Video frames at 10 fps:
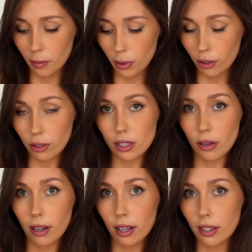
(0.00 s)
but not so
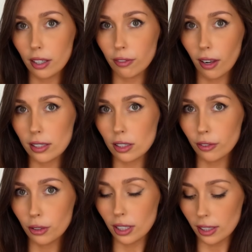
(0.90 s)
hard that it flies
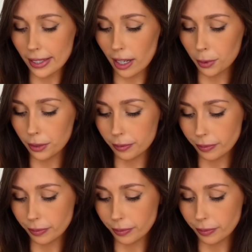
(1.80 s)
off your turntable.